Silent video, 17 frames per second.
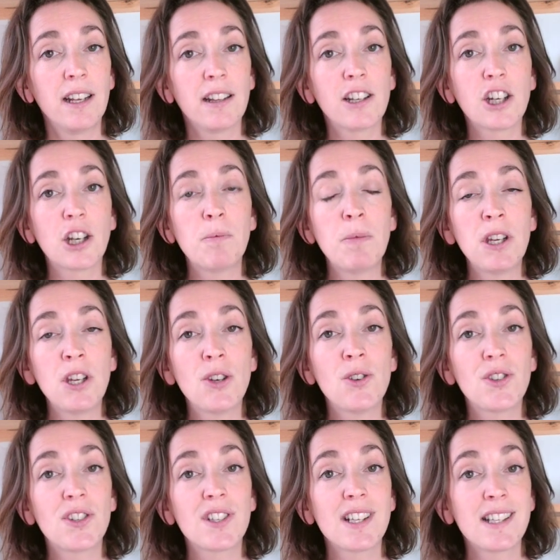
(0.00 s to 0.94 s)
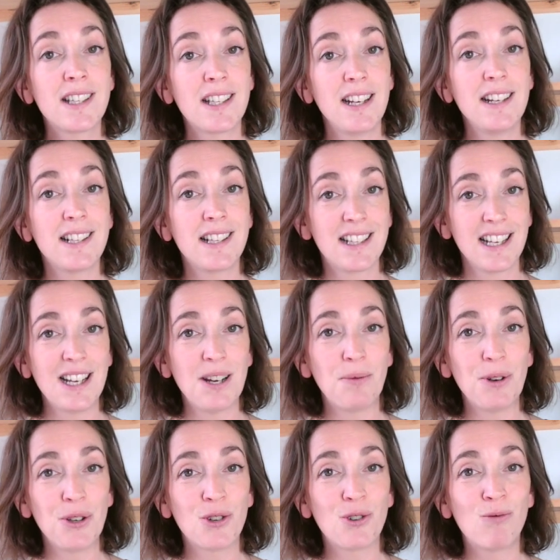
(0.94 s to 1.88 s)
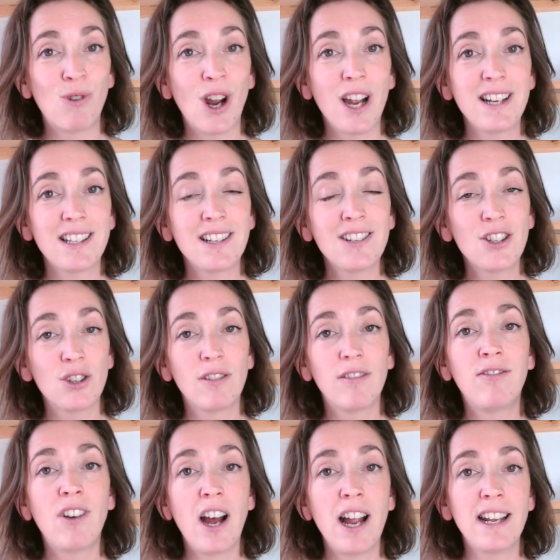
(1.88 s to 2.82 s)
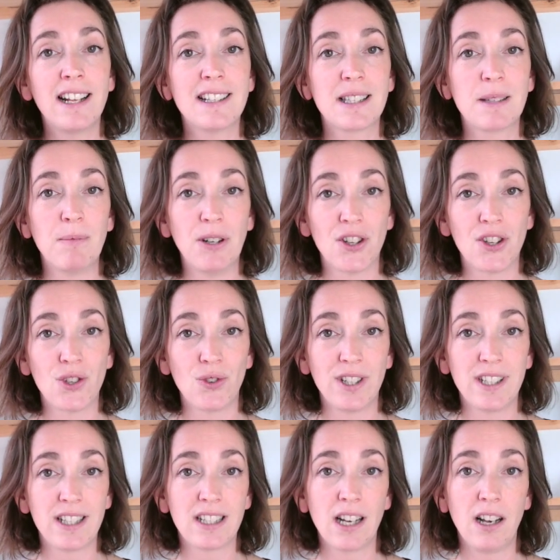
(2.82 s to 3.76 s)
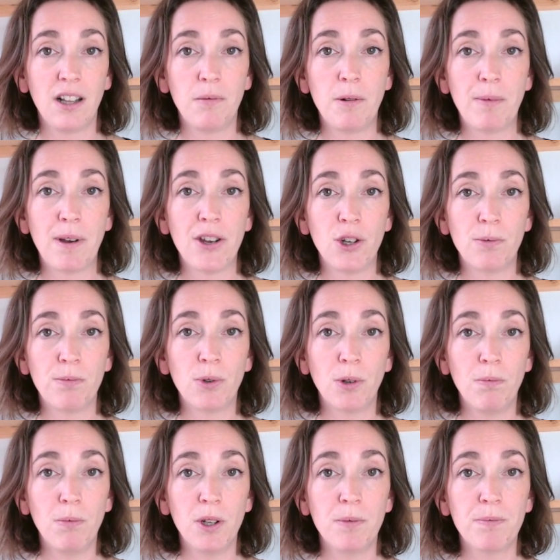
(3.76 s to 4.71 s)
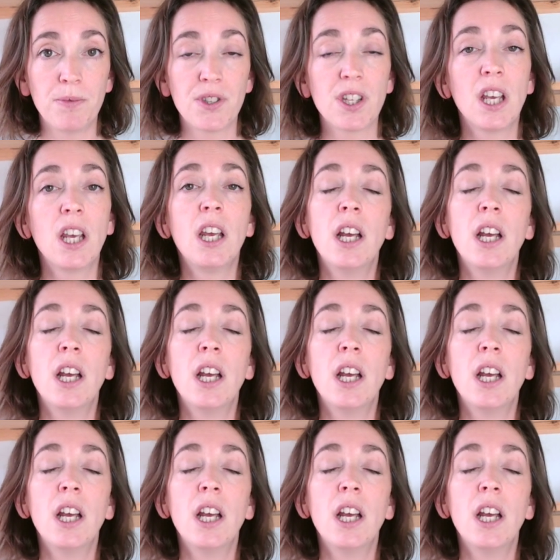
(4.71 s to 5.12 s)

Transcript: that can be used as a CC when you're writing to your finance ministry to tell them about your problems.